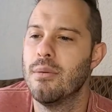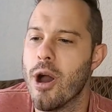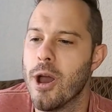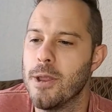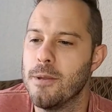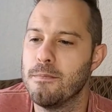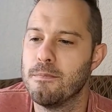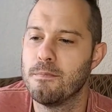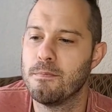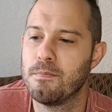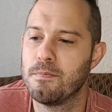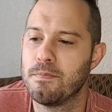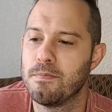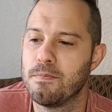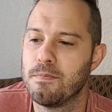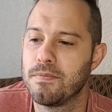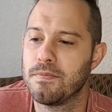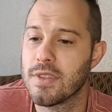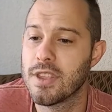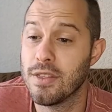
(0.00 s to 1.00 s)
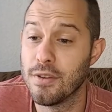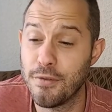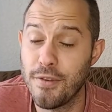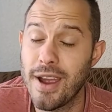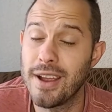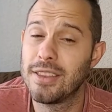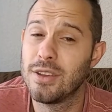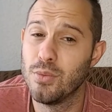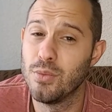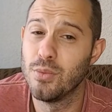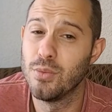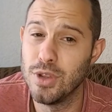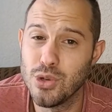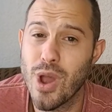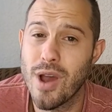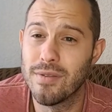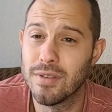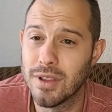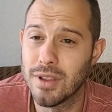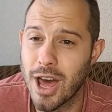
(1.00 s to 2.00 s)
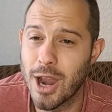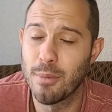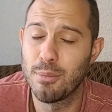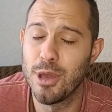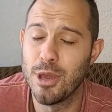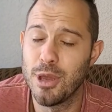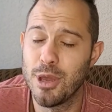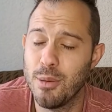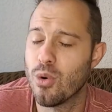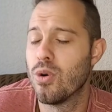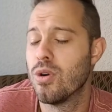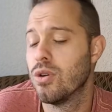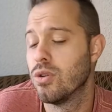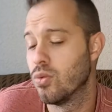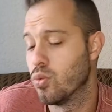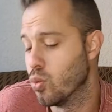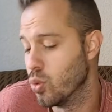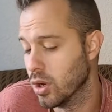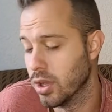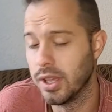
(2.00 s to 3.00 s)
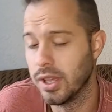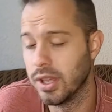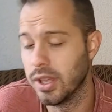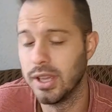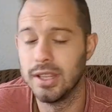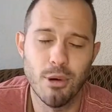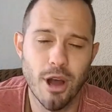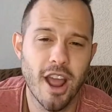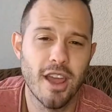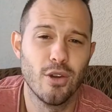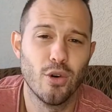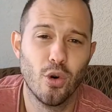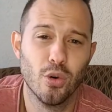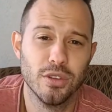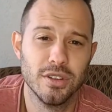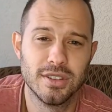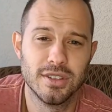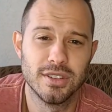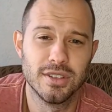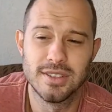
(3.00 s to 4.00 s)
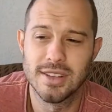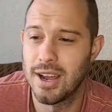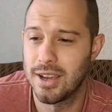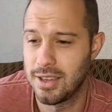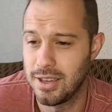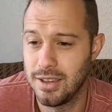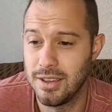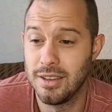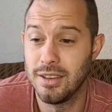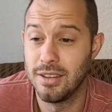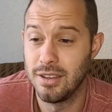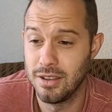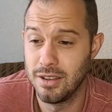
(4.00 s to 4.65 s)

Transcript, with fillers: but the fact that we do have a lot of people willing to buy and hold the stock,